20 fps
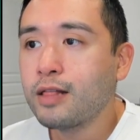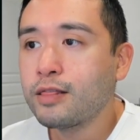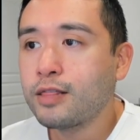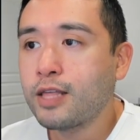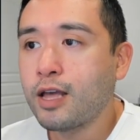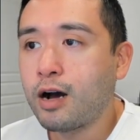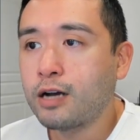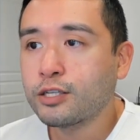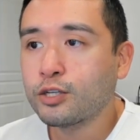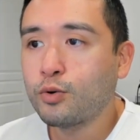
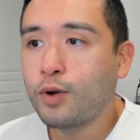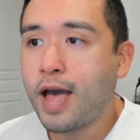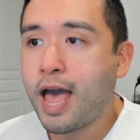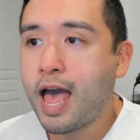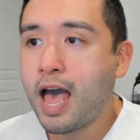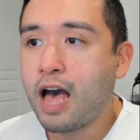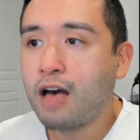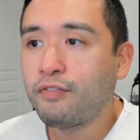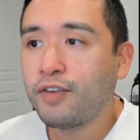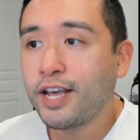They also
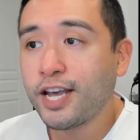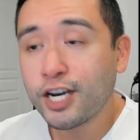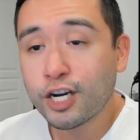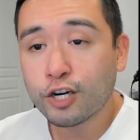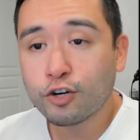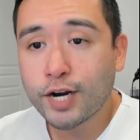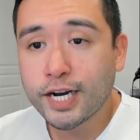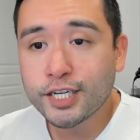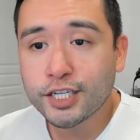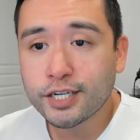have
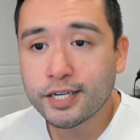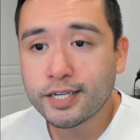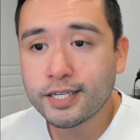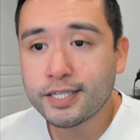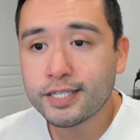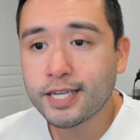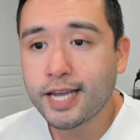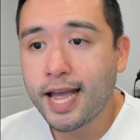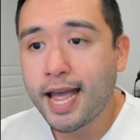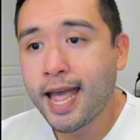
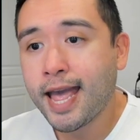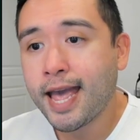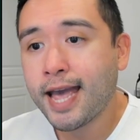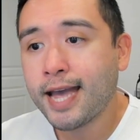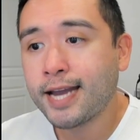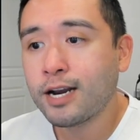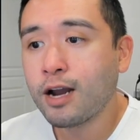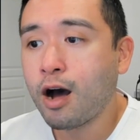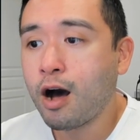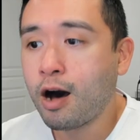integrations
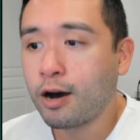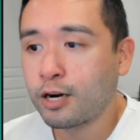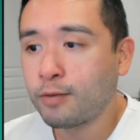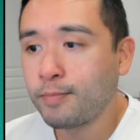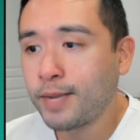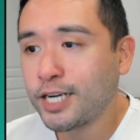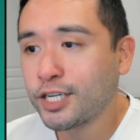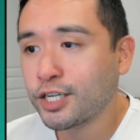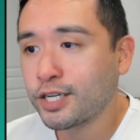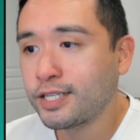and
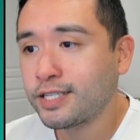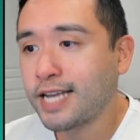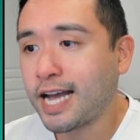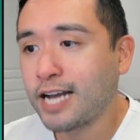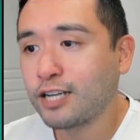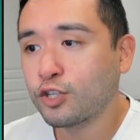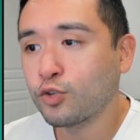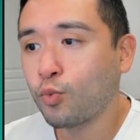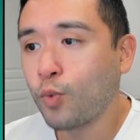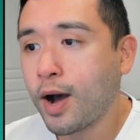automations
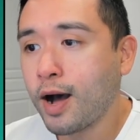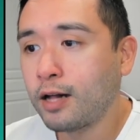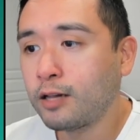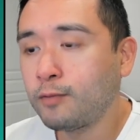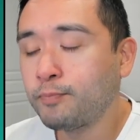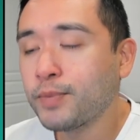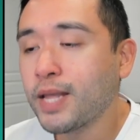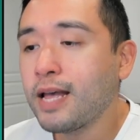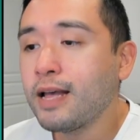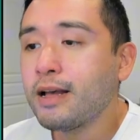as
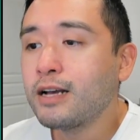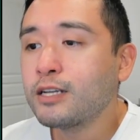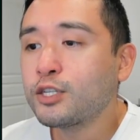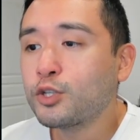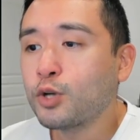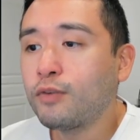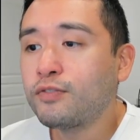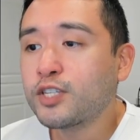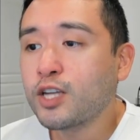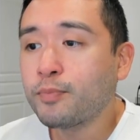well.
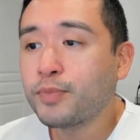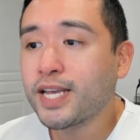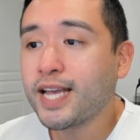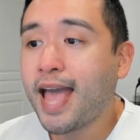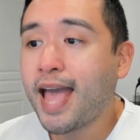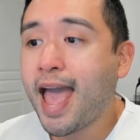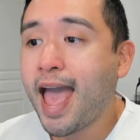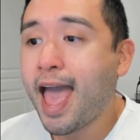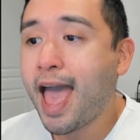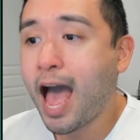So if something
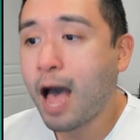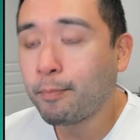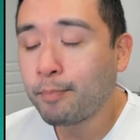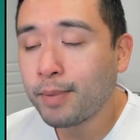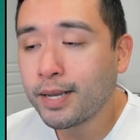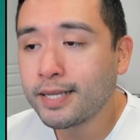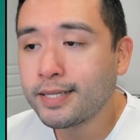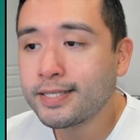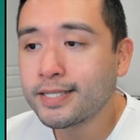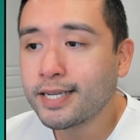
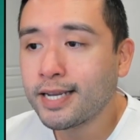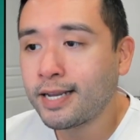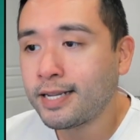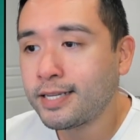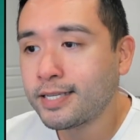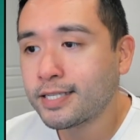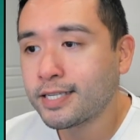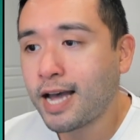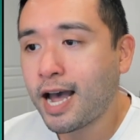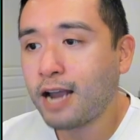happens
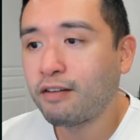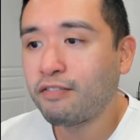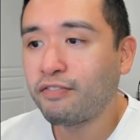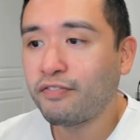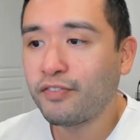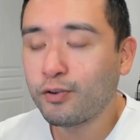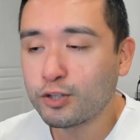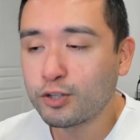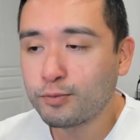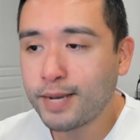inside
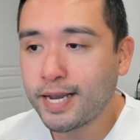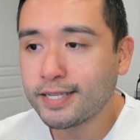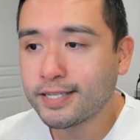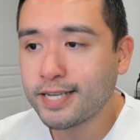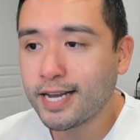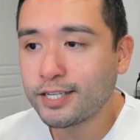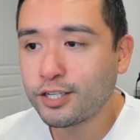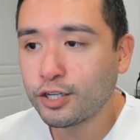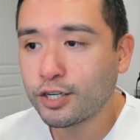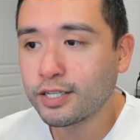FuseBase,
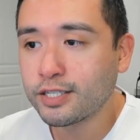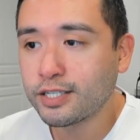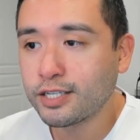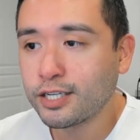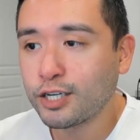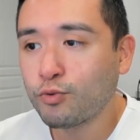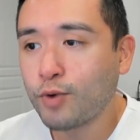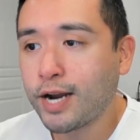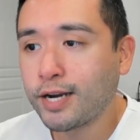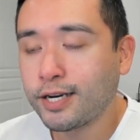as you could
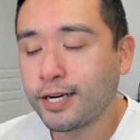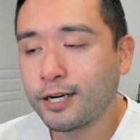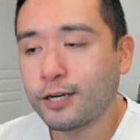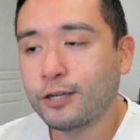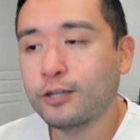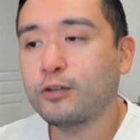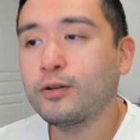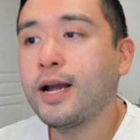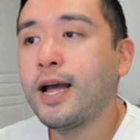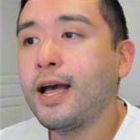see right
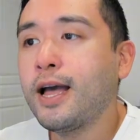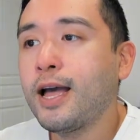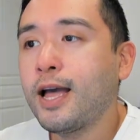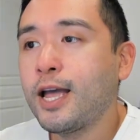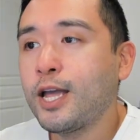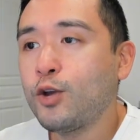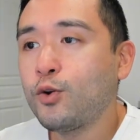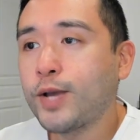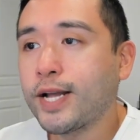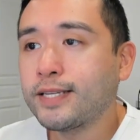here,
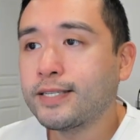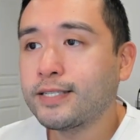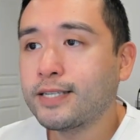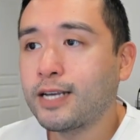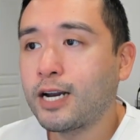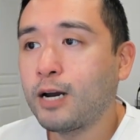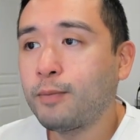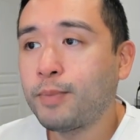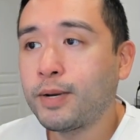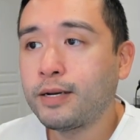you can
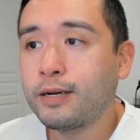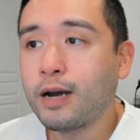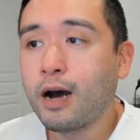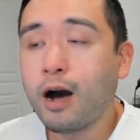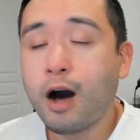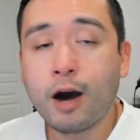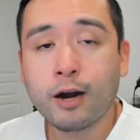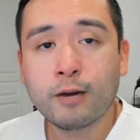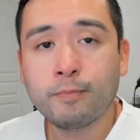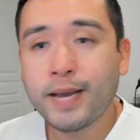set up an
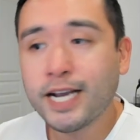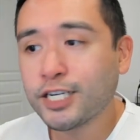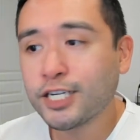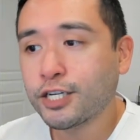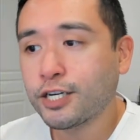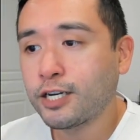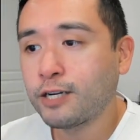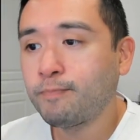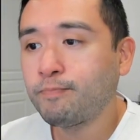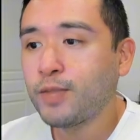
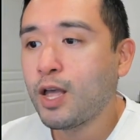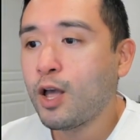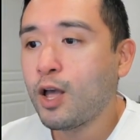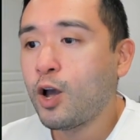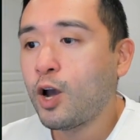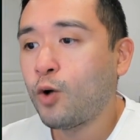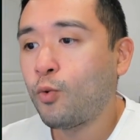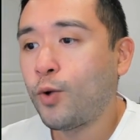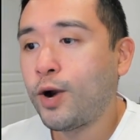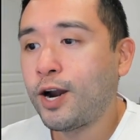automation
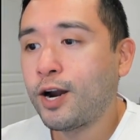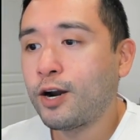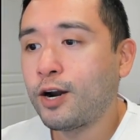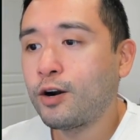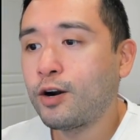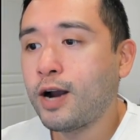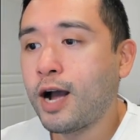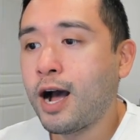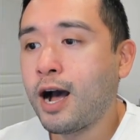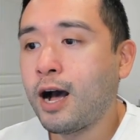
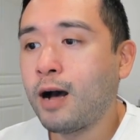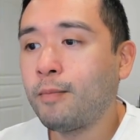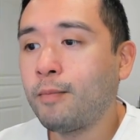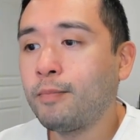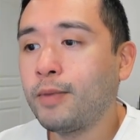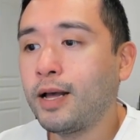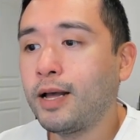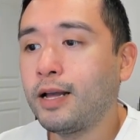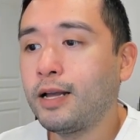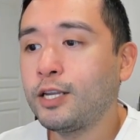where
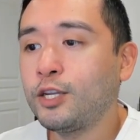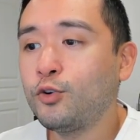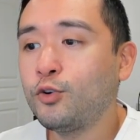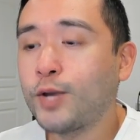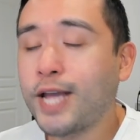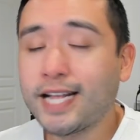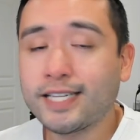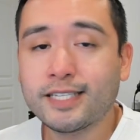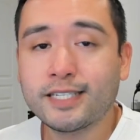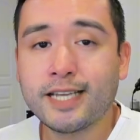you
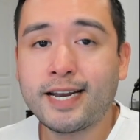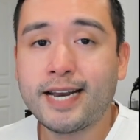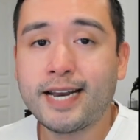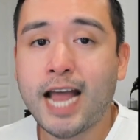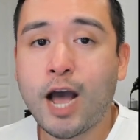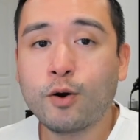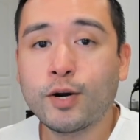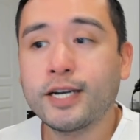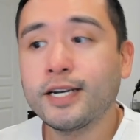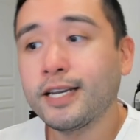can send
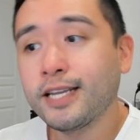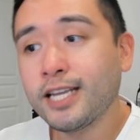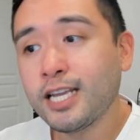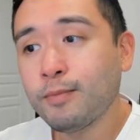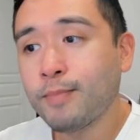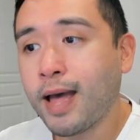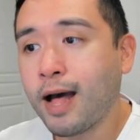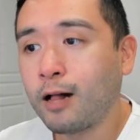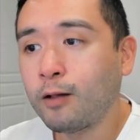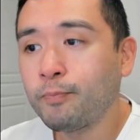out an
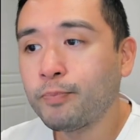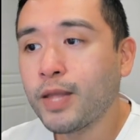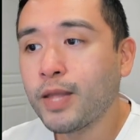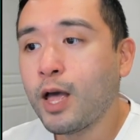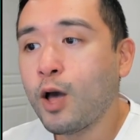email